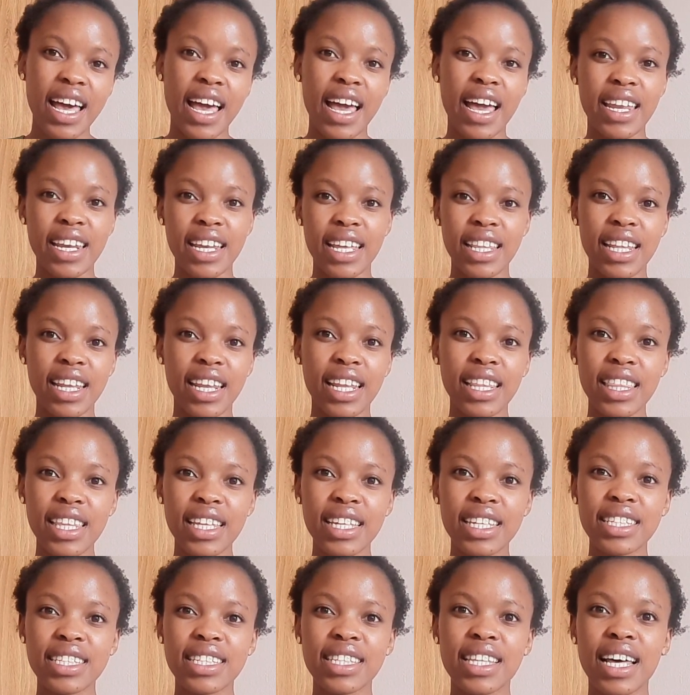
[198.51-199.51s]
And another
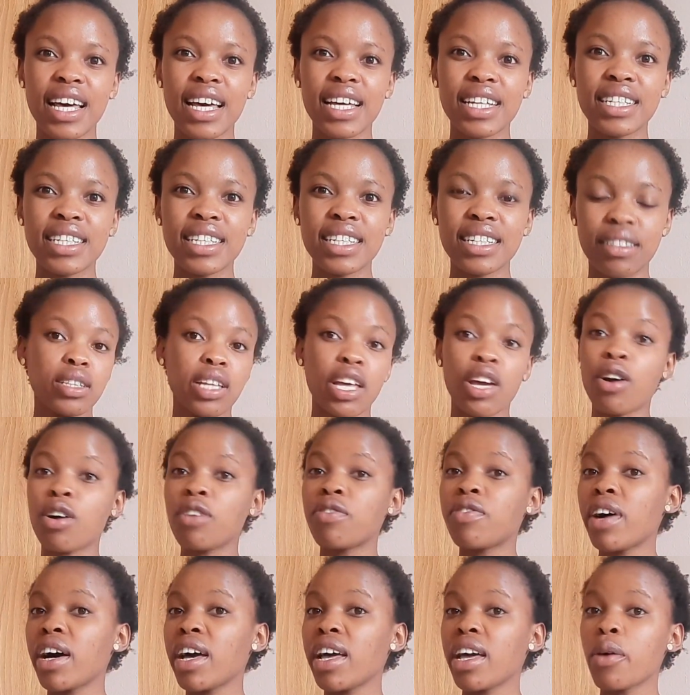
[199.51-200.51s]
thing is that they
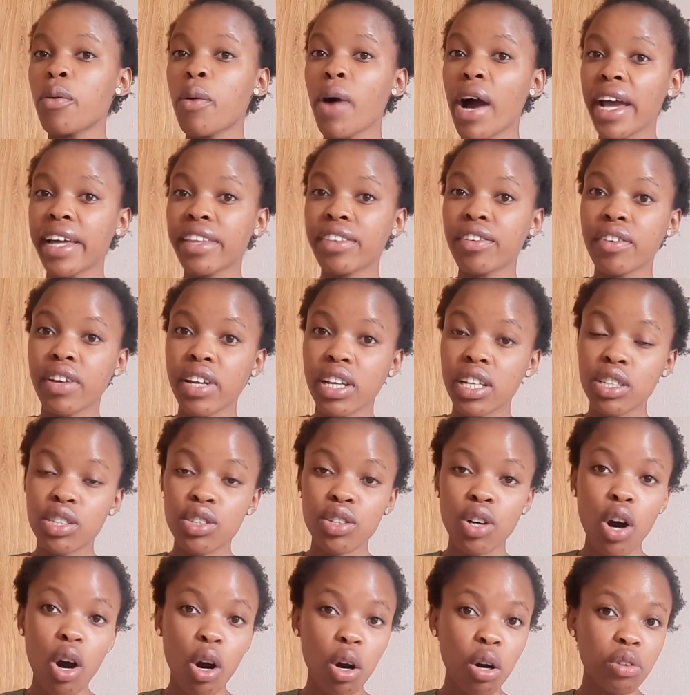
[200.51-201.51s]
offer a wide
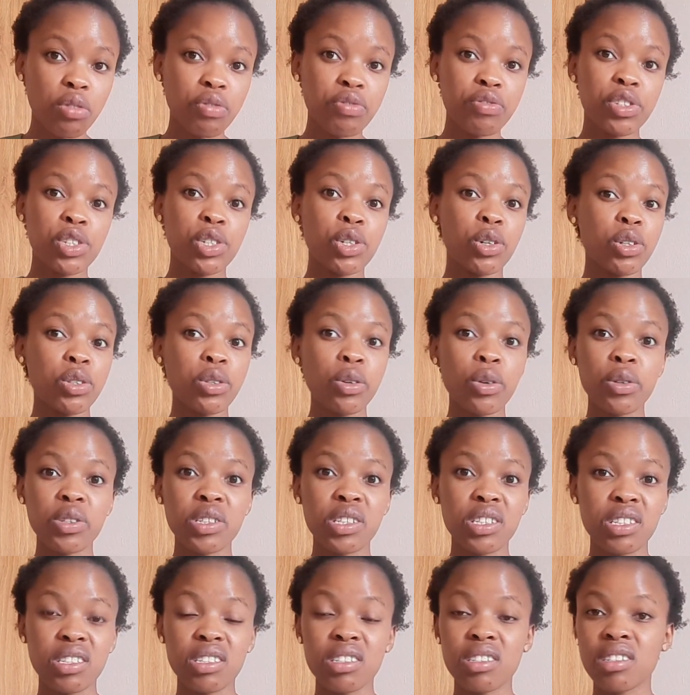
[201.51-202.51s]
range of short
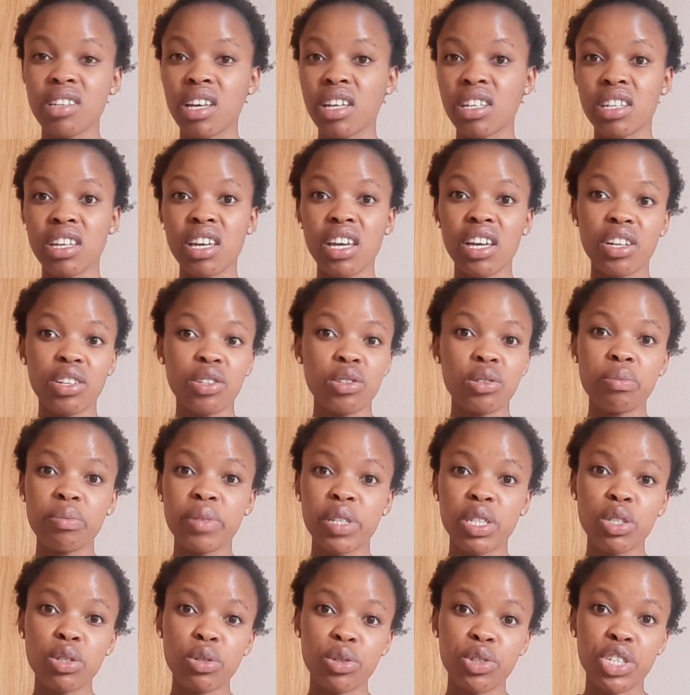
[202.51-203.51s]
courses and career
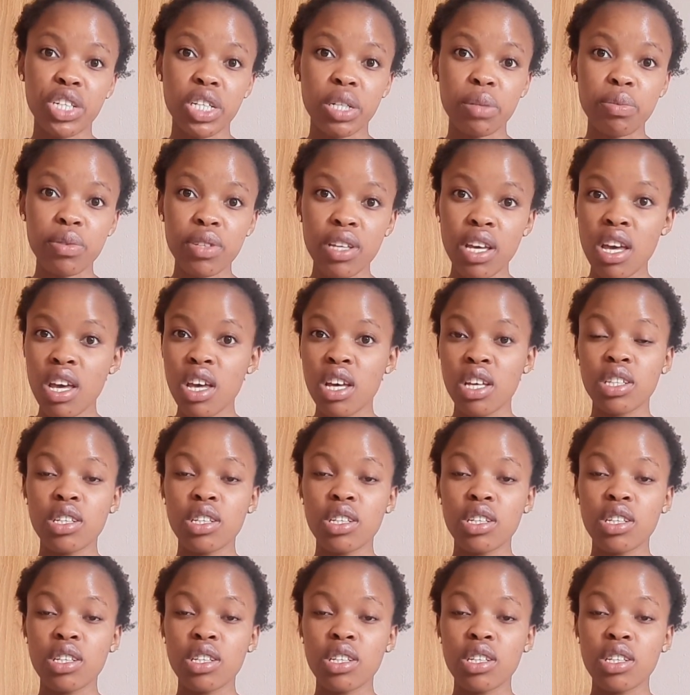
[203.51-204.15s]
mentorships.